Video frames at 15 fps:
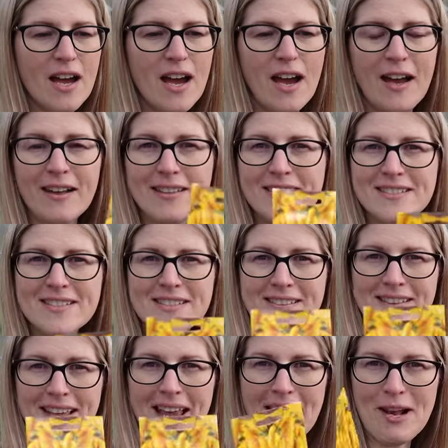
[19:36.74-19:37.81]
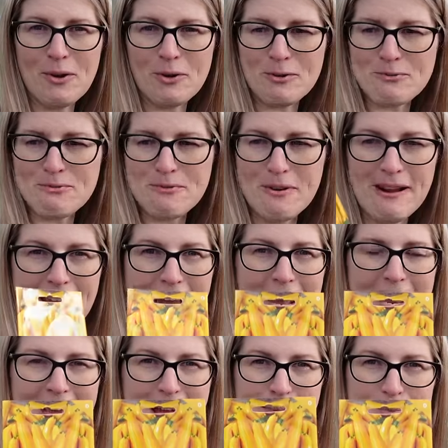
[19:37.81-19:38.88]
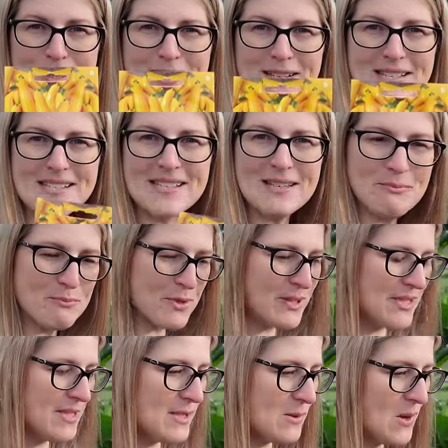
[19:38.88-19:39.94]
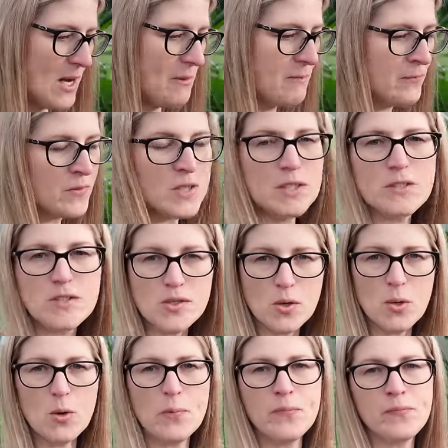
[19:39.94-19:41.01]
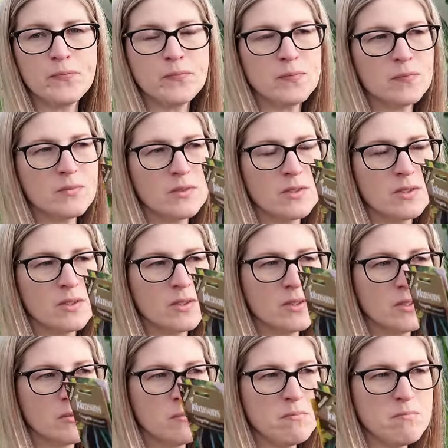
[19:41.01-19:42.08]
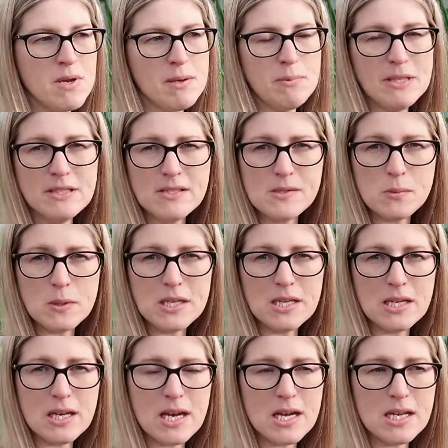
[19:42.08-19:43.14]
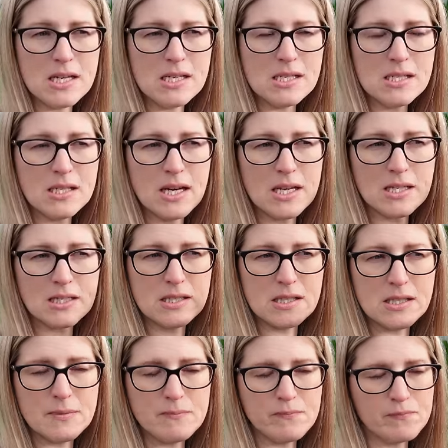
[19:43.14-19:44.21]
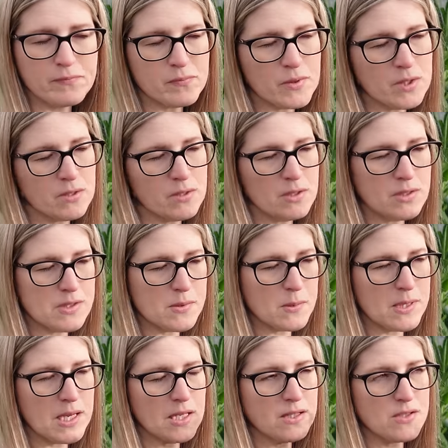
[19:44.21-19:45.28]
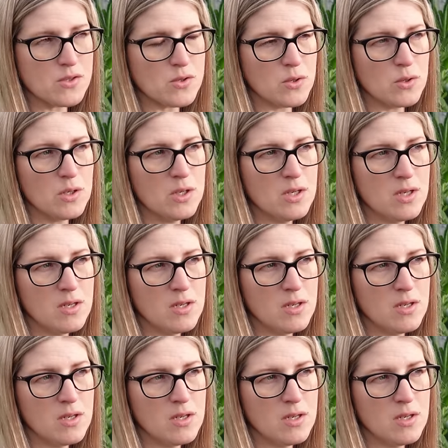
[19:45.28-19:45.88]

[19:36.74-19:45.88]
And they look really appetizing and pretty as well. So maybe this weekend, like the, not this weekend, so